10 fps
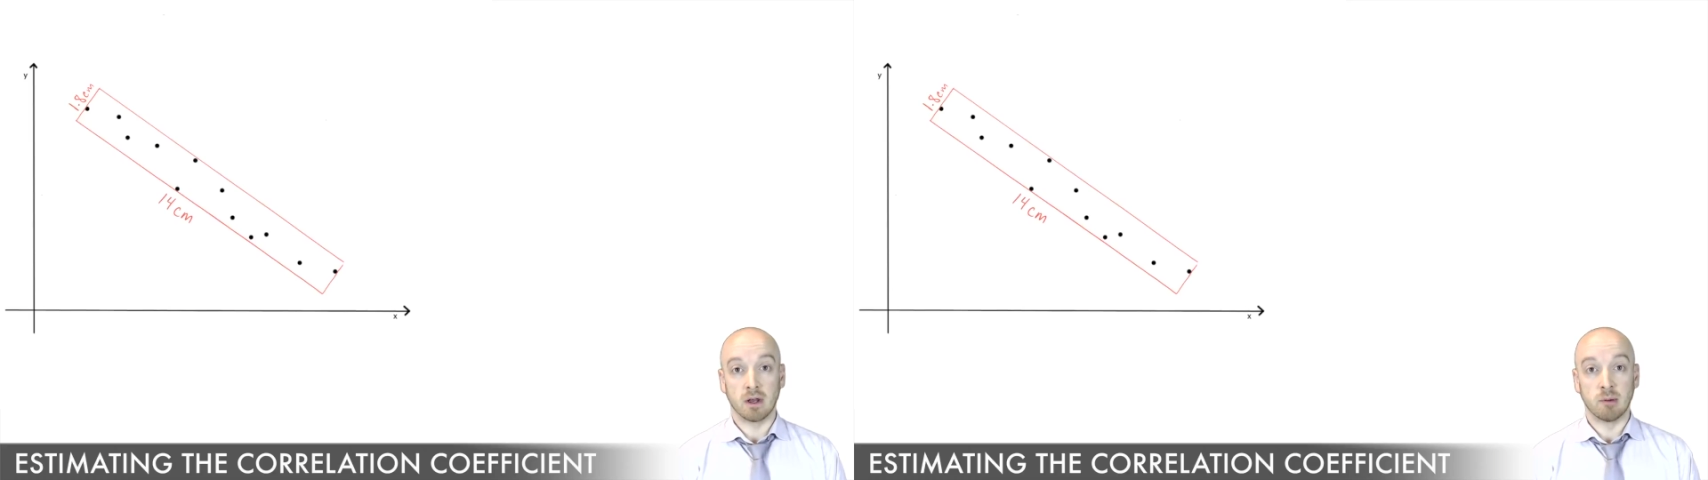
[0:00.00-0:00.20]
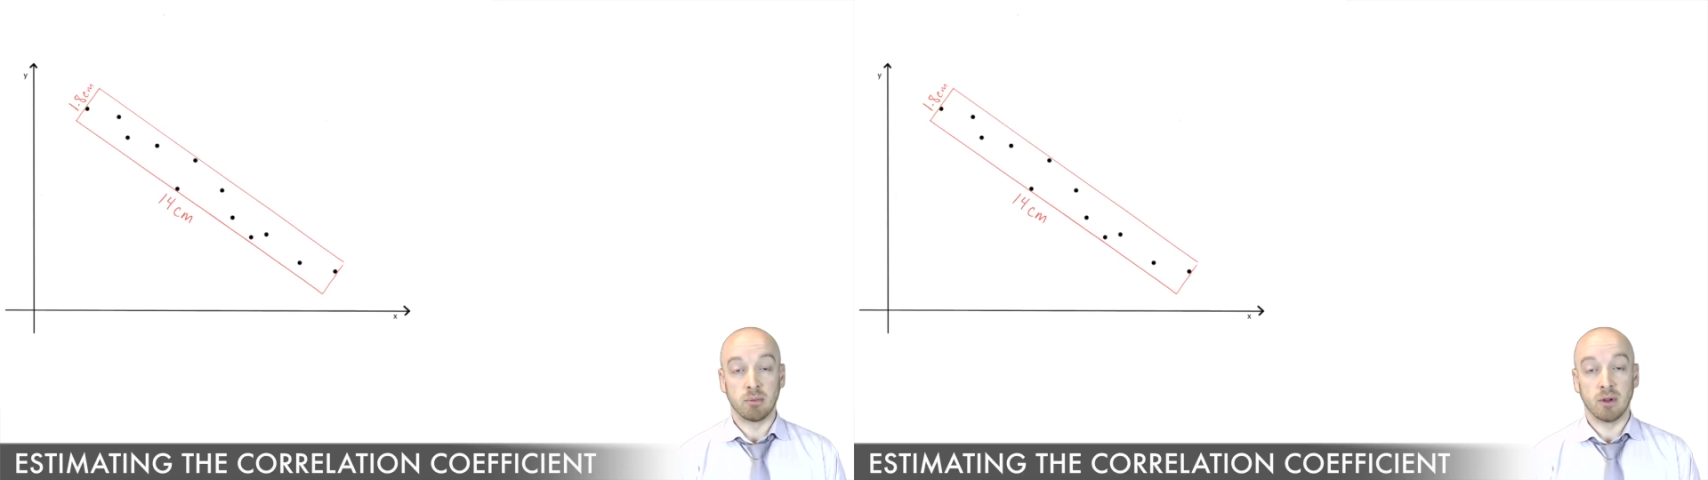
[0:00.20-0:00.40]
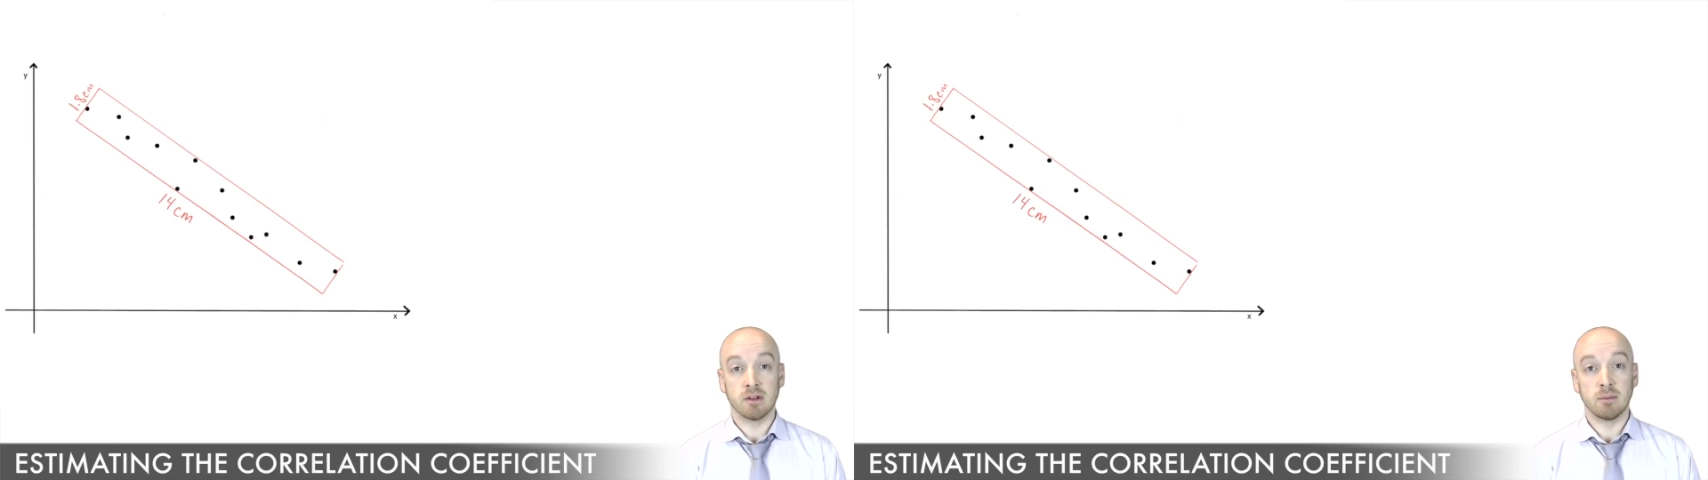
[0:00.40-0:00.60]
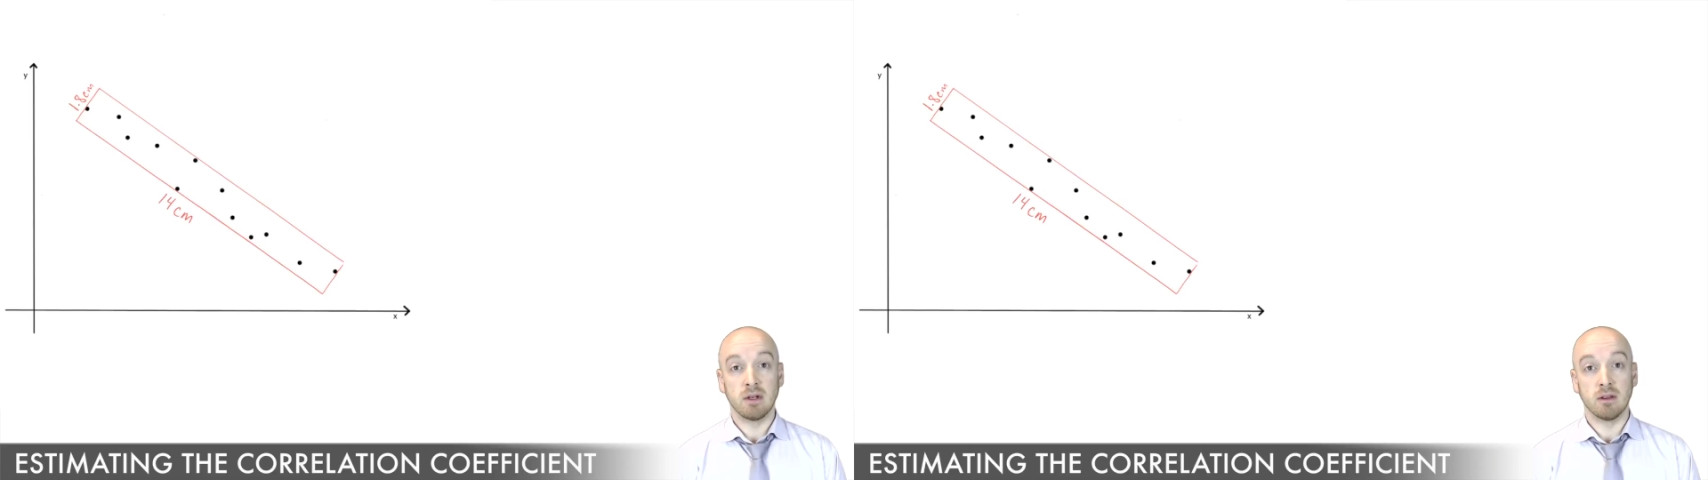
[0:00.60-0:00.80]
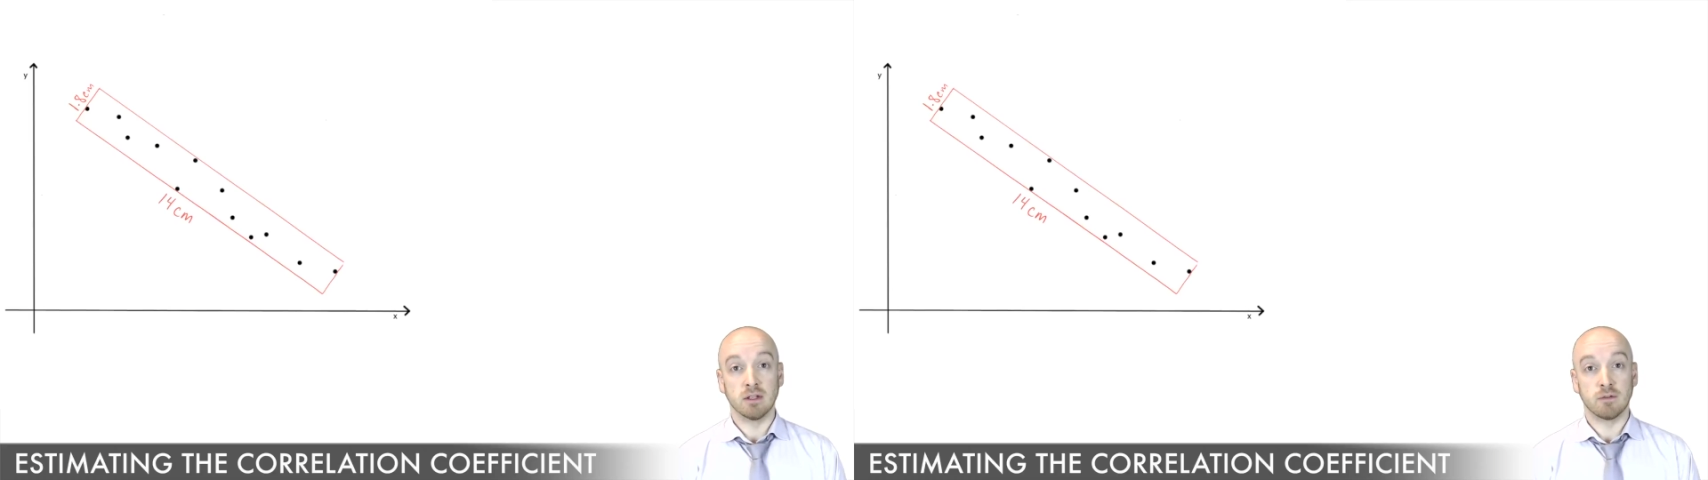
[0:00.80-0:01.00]
I'm going to plug them
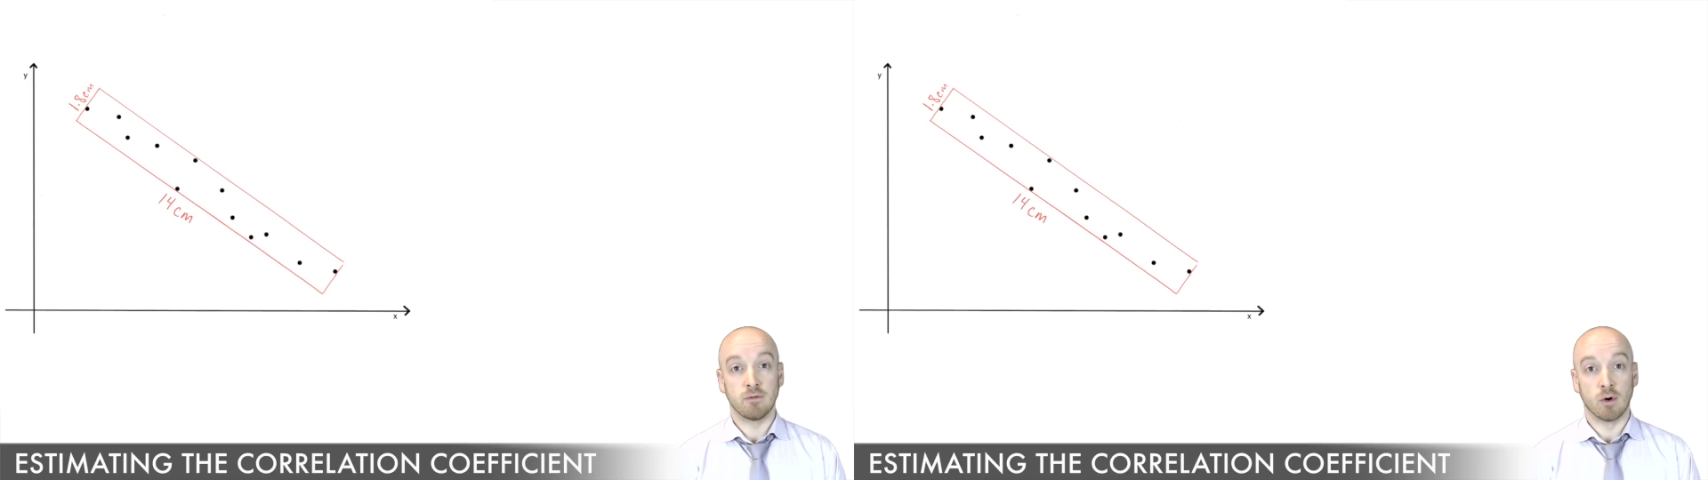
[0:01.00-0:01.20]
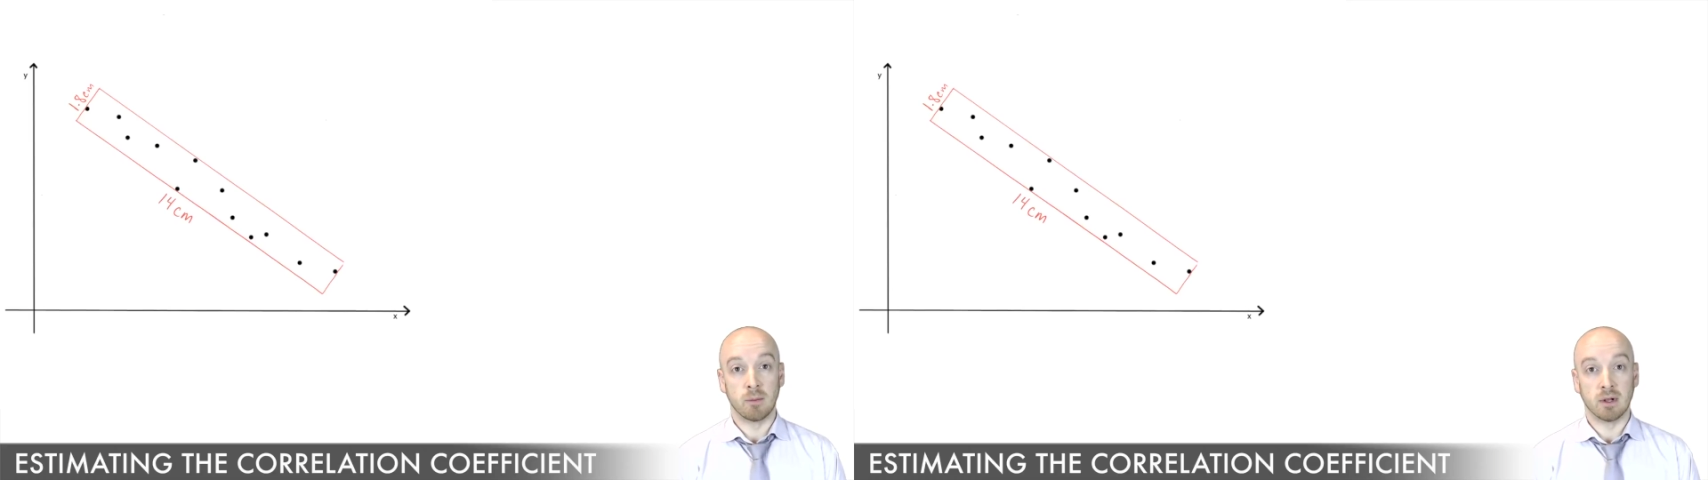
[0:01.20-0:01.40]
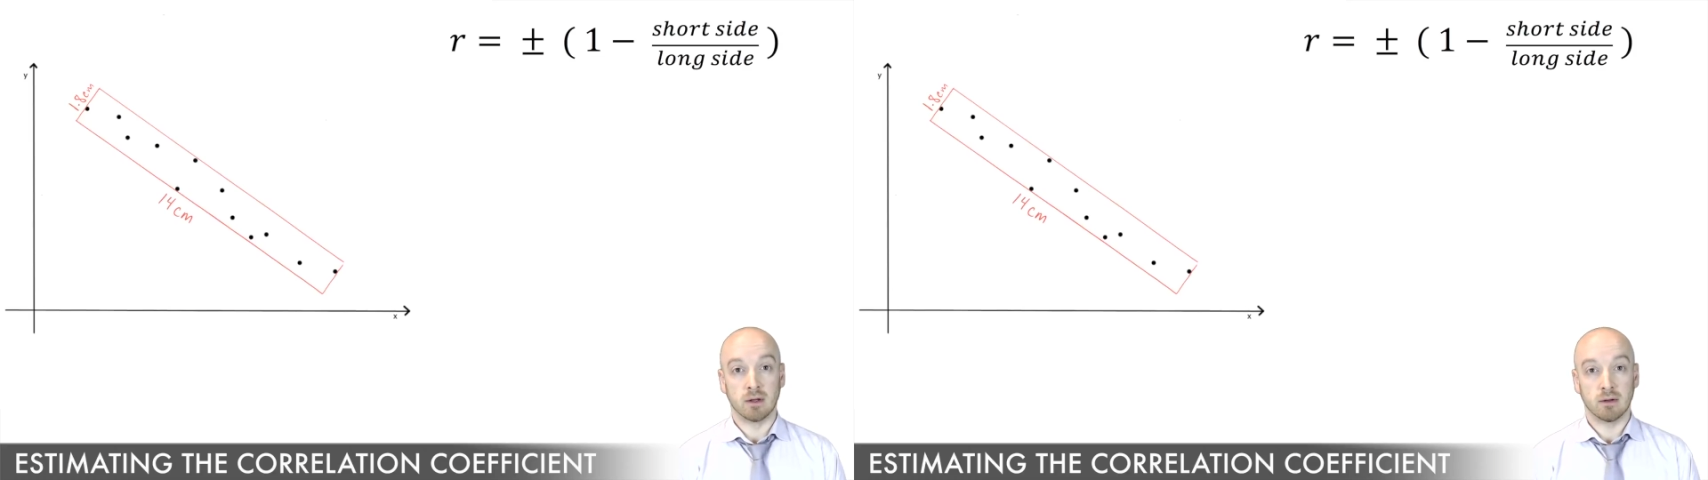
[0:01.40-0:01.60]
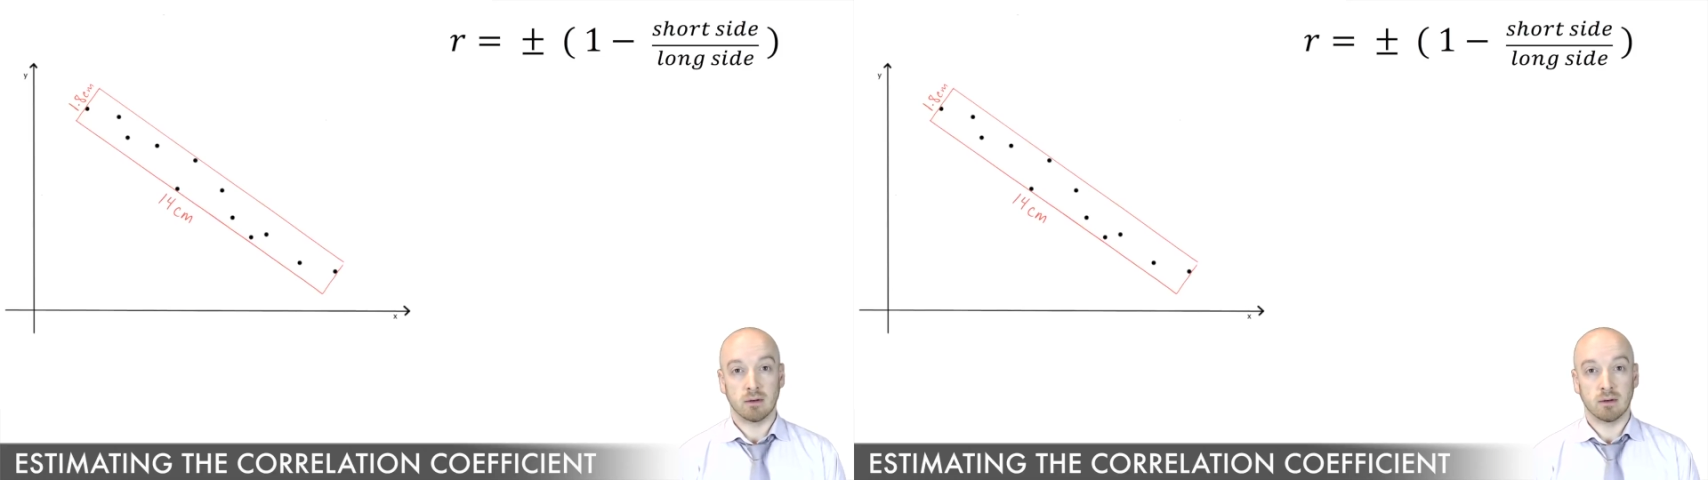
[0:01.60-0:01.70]
into this formula.